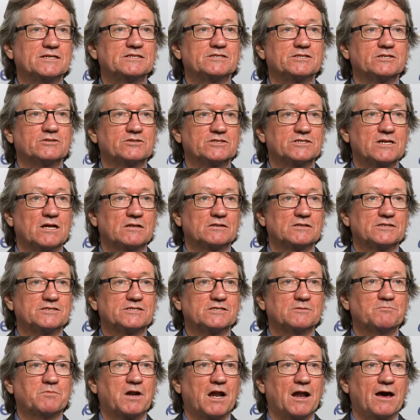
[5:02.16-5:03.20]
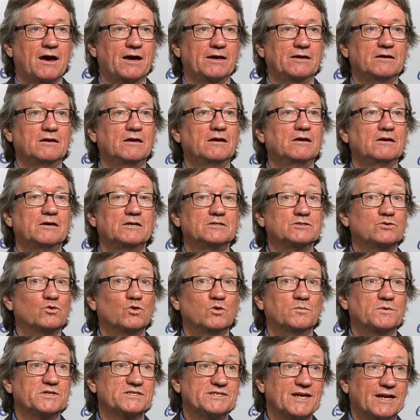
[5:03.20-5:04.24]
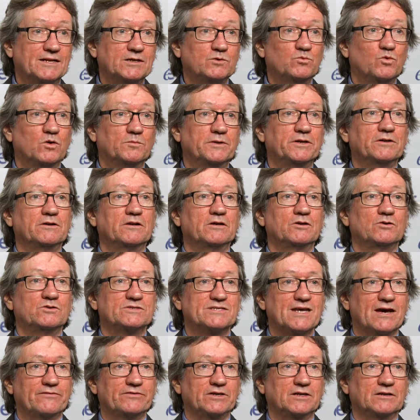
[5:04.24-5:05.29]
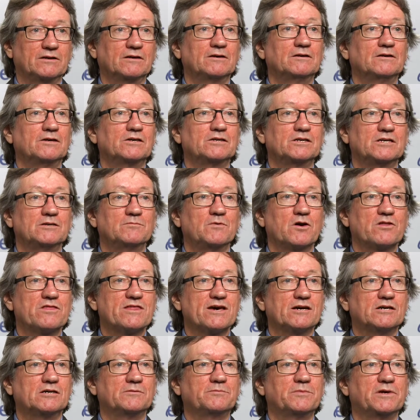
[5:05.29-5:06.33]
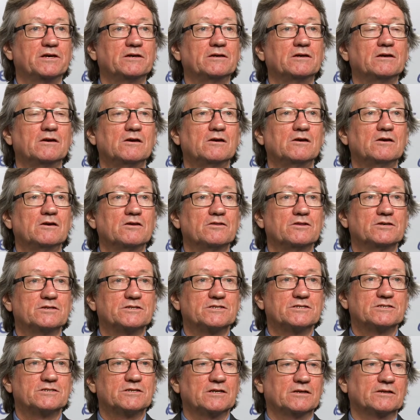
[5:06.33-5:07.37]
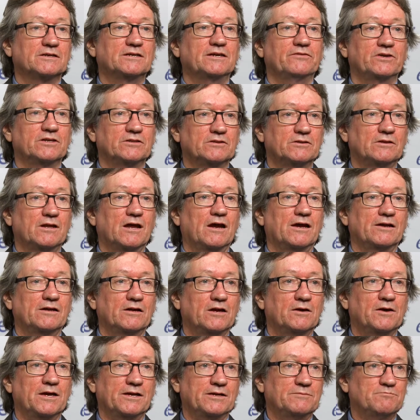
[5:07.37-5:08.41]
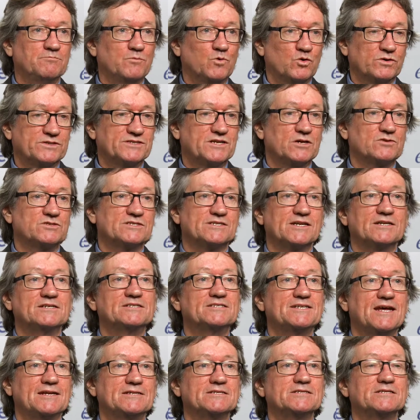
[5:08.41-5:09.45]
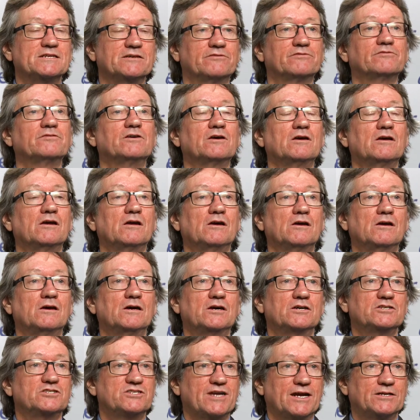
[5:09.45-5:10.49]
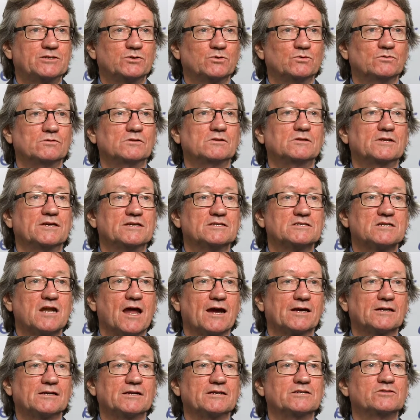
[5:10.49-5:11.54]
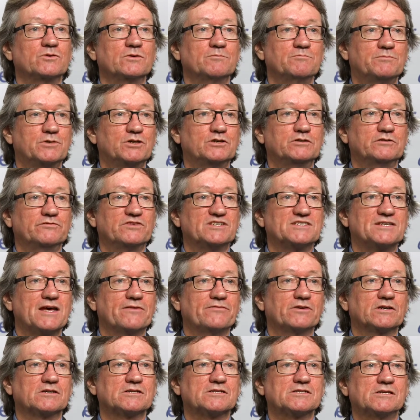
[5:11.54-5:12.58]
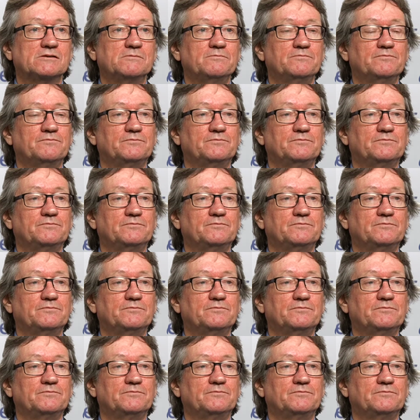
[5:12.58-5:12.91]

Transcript: is the results apply to almost any woman who's having chemotherapy that's giving a uh, more dose intensive schedule is likely to improve its efficacy.